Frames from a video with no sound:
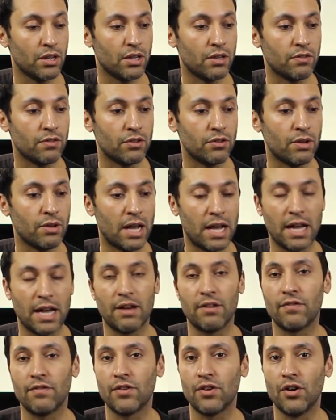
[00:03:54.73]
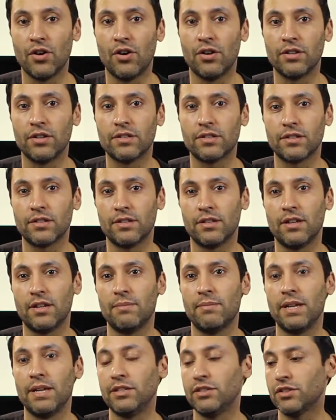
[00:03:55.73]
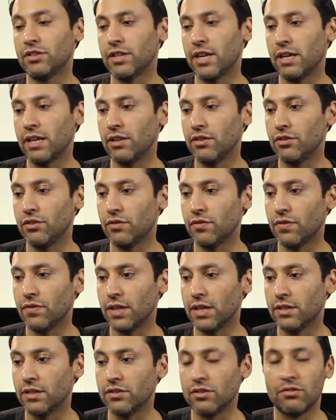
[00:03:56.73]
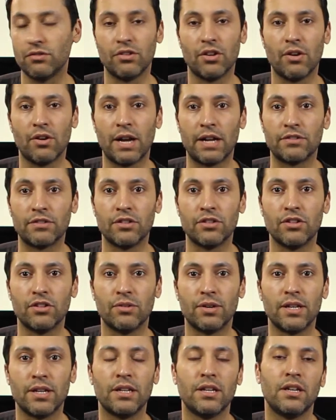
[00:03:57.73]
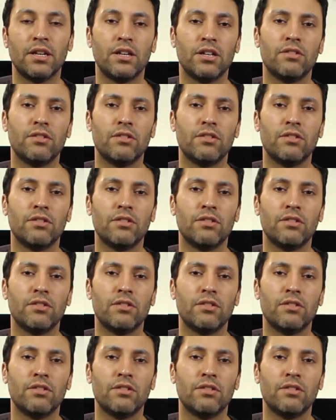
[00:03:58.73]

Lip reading: If you have got a major scale under your fingers, you know how to do it.